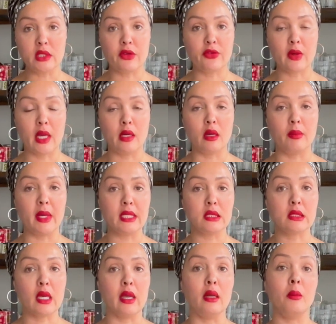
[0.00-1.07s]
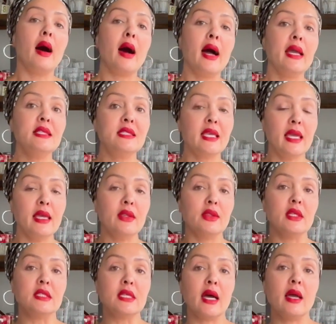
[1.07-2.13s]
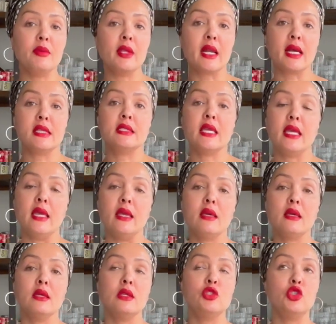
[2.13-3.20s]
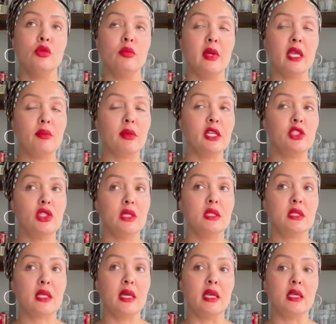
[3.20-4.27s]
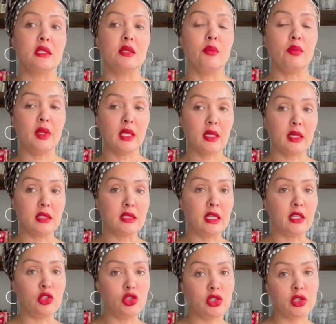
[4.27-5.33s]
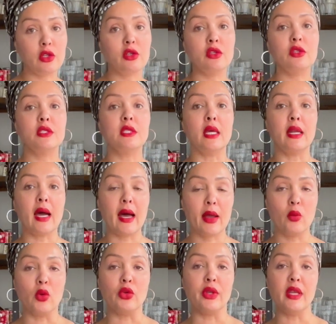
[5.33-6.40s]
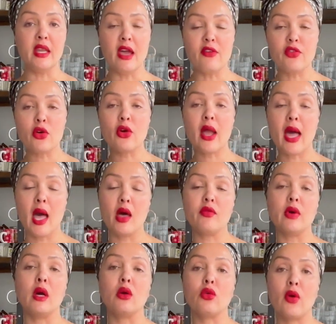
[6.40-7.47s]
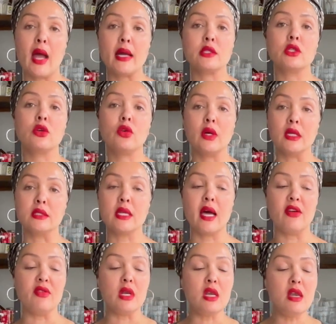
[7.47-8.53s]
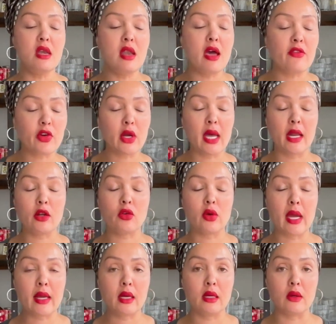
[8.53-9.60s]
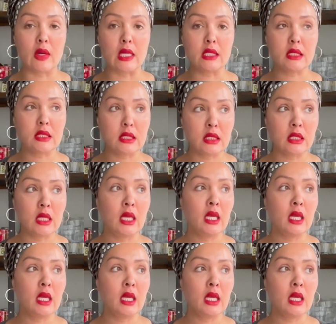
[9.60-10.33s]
to find on my site. I take the time that I take to make my cheesecakes because it ensures that I will never have a cracked crust. I've never had a cracked crust